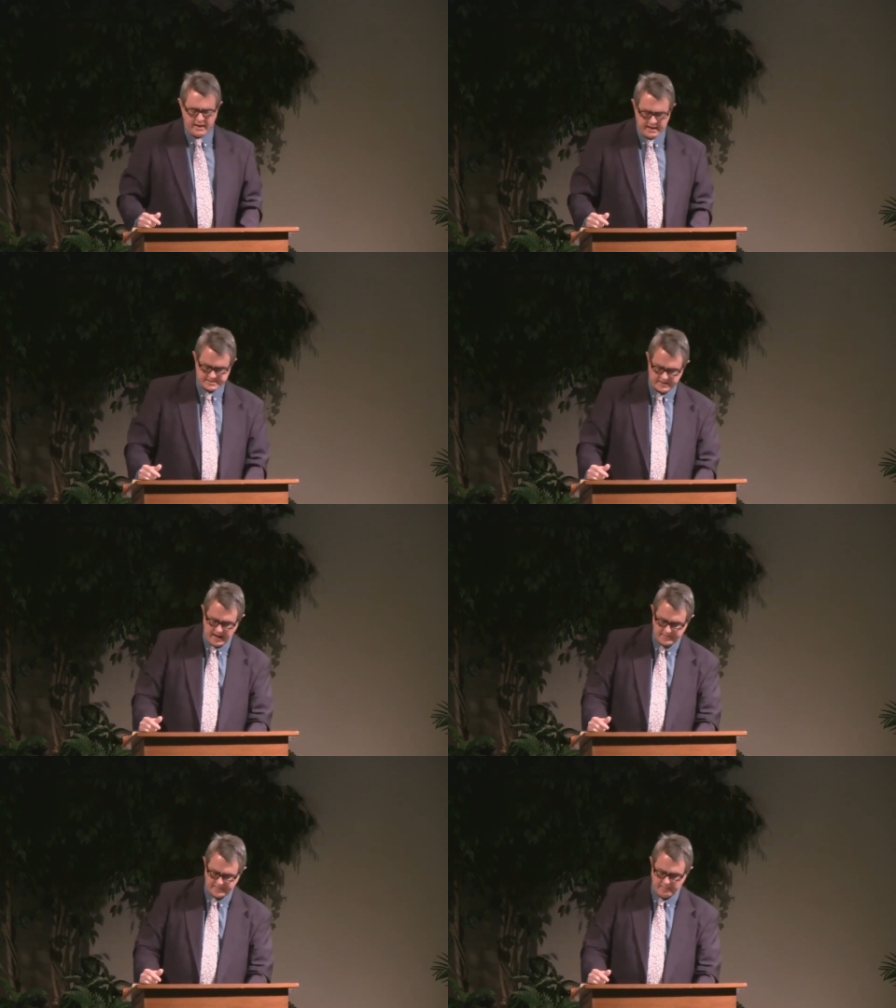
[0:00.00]
is
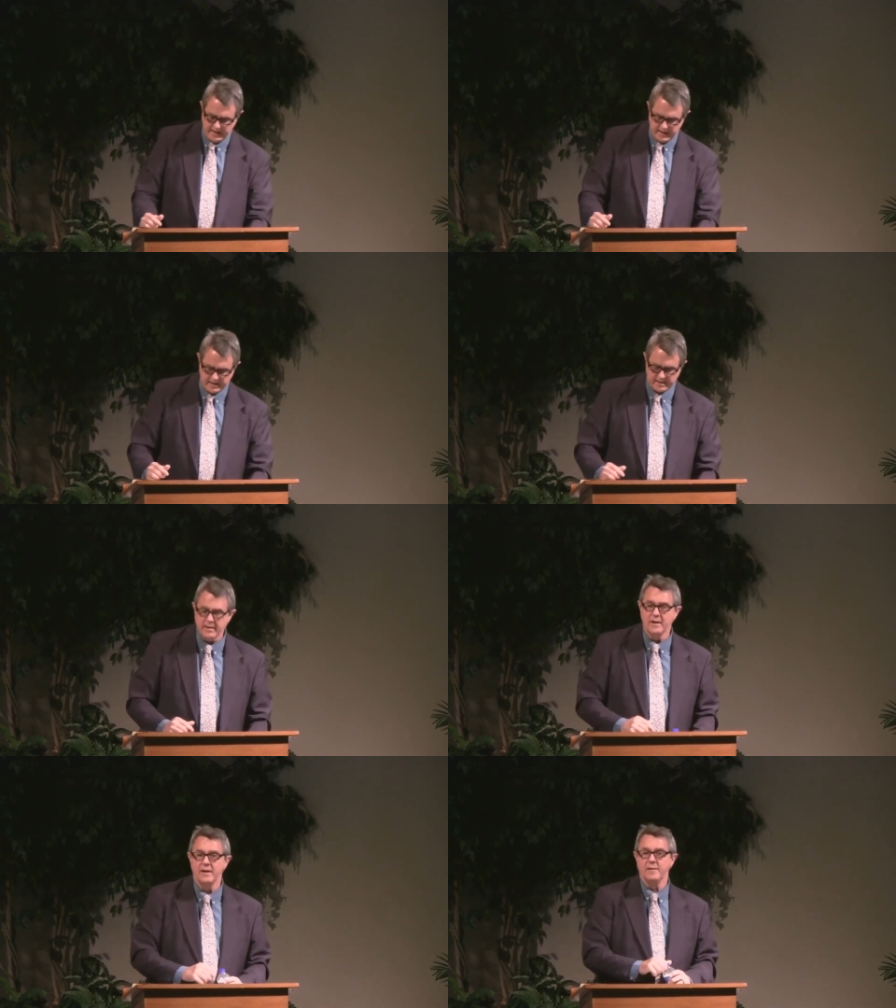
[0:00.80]
not from men,
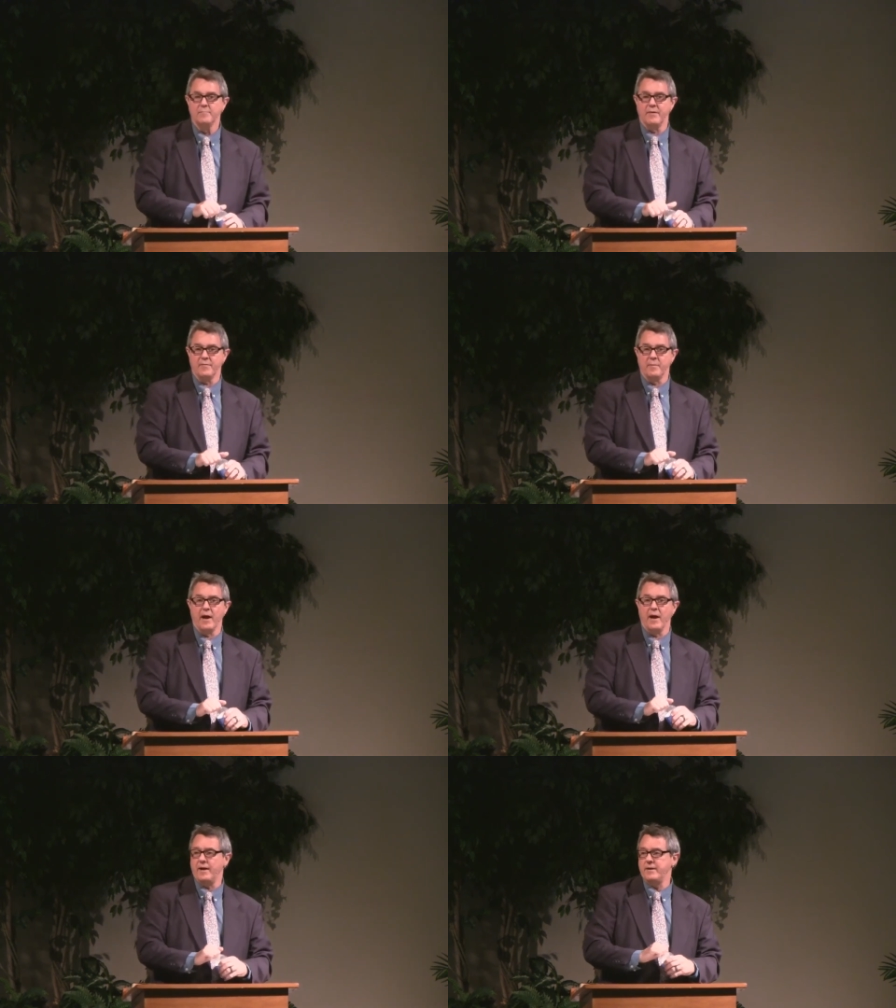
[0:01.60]
but from
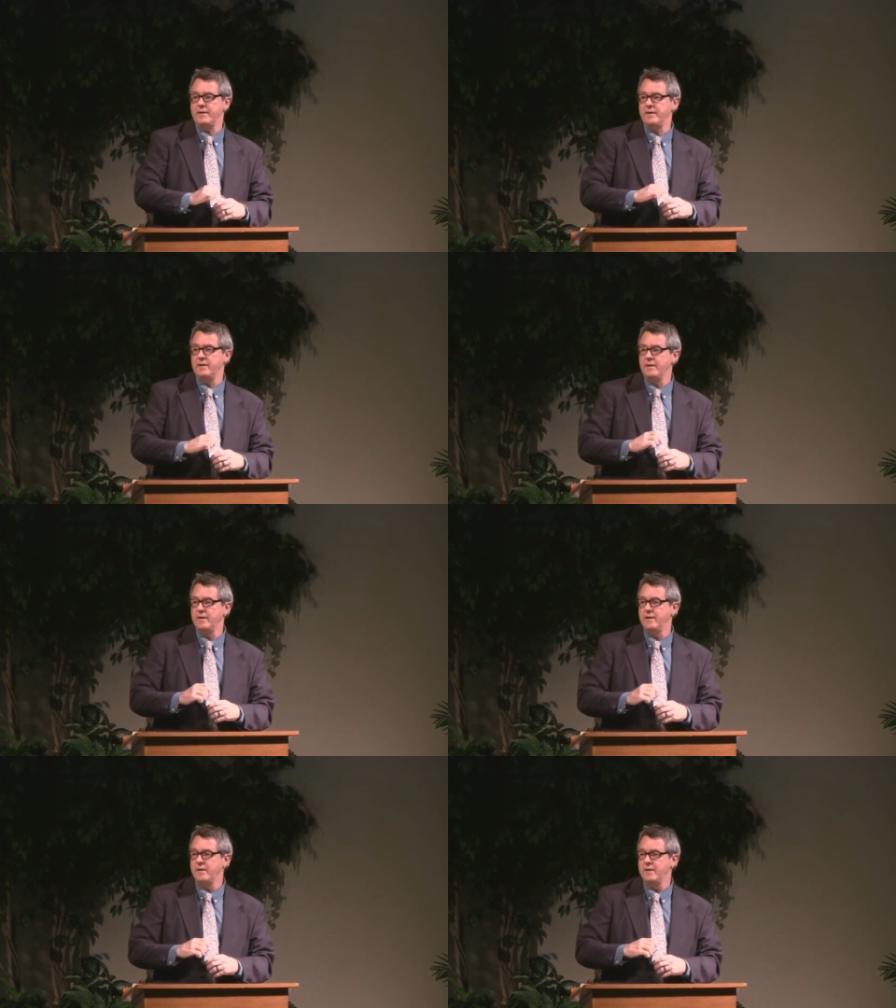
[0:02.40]
God.
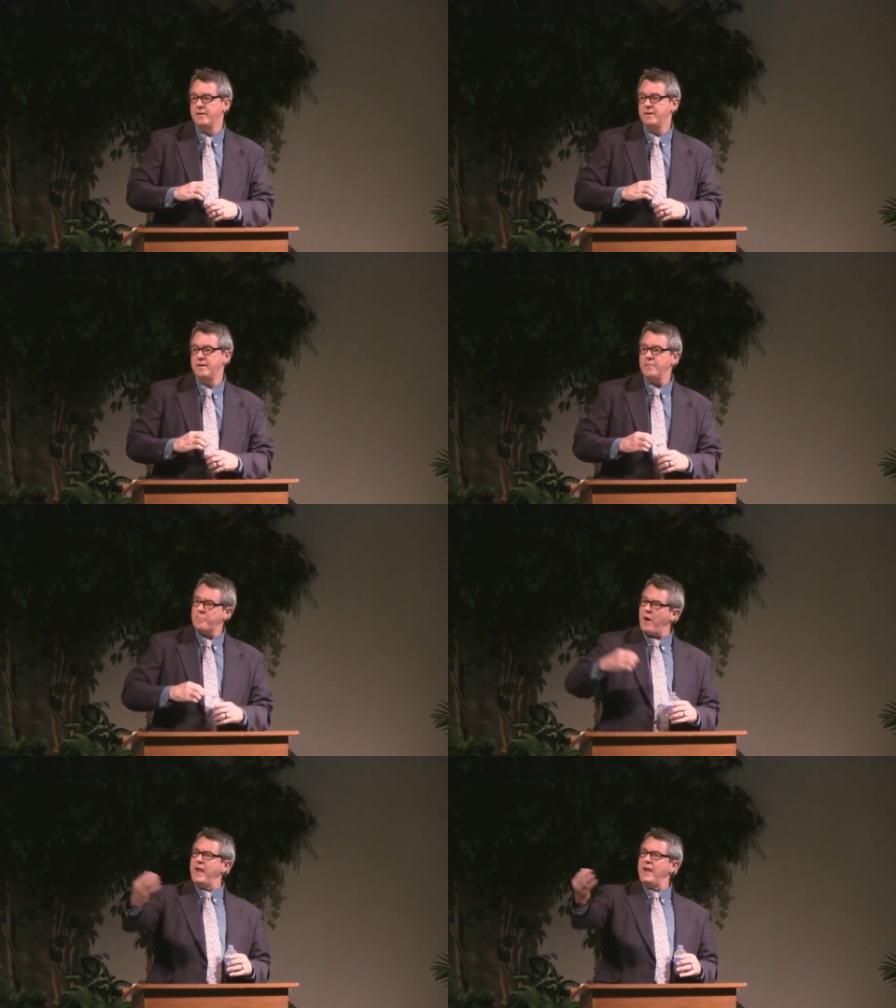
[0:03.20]

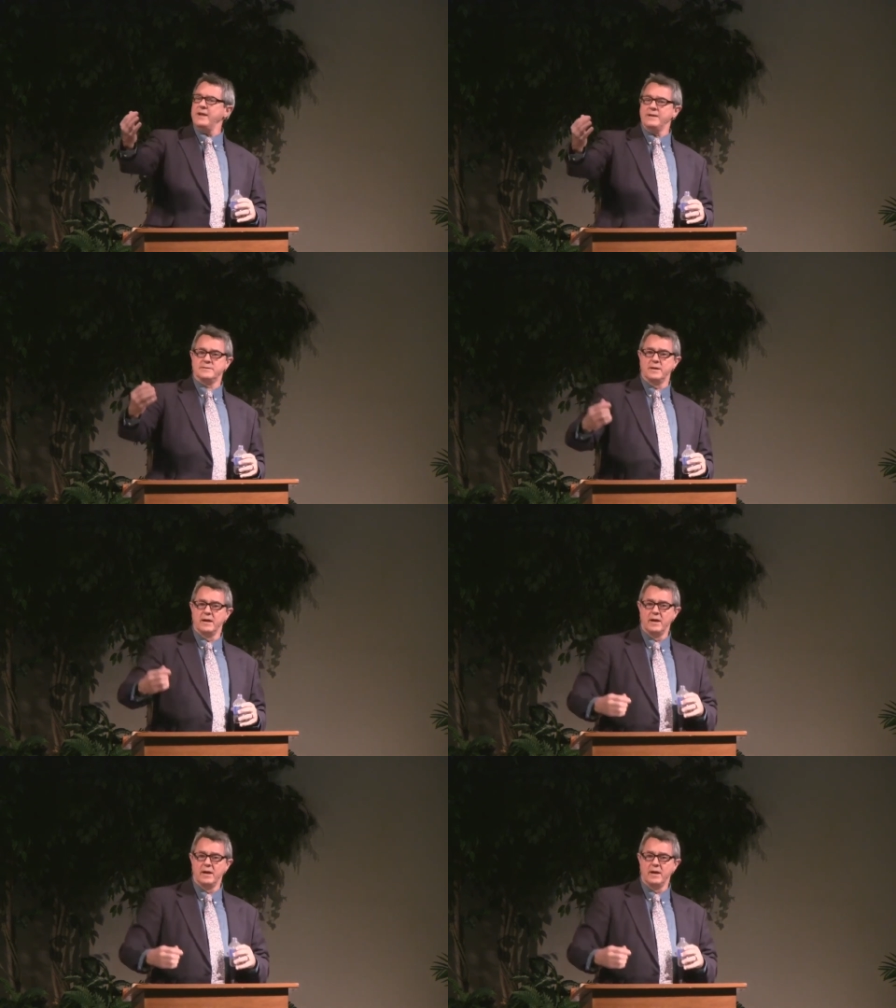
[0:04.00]
Praise.